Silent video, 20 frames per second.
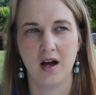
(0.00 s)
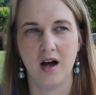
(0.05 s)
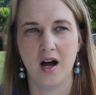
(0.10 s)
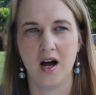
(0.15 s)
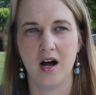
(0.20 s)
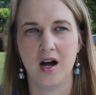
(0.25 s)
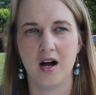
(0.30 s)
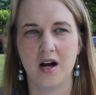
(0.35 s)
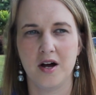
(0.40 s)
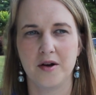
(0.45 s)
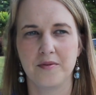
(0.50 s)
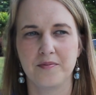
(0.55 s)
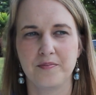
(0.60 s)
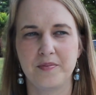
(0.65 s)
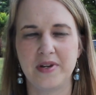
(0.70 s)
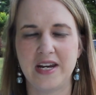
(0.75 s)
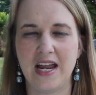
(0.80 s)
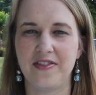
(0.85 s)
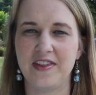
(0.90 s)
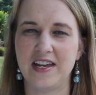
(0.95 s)

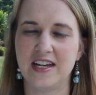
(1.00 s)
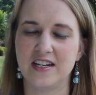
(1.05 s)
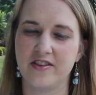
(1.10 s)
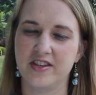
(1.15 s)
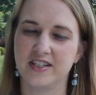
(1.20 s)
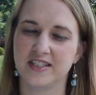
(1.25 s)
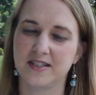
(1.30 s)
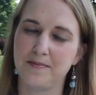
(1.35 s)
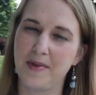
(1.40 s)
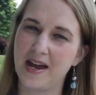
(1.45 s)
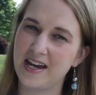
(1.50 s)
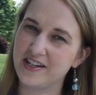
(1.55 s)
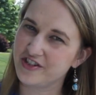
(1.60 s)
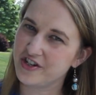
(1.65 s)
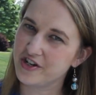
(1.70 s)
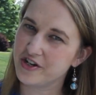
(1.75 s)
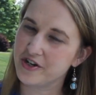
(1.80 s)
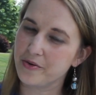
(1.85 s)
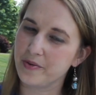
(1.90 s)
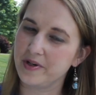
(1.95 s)
But at the end of the semester,